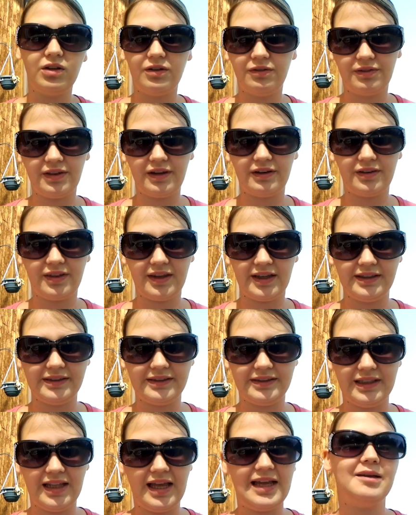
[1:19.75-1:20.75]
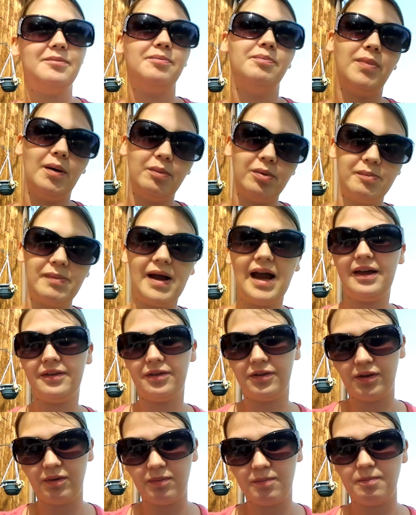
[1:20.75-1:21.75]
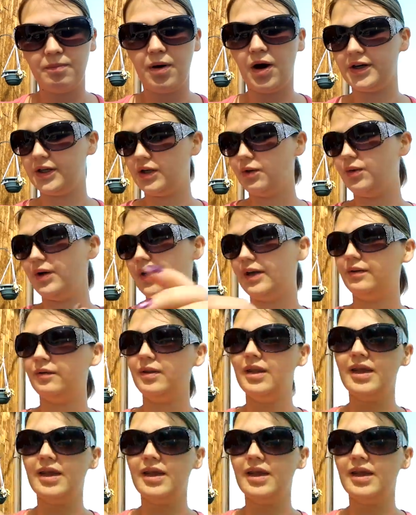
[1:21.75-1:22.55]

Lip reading: of their things like bubble bath, body oil.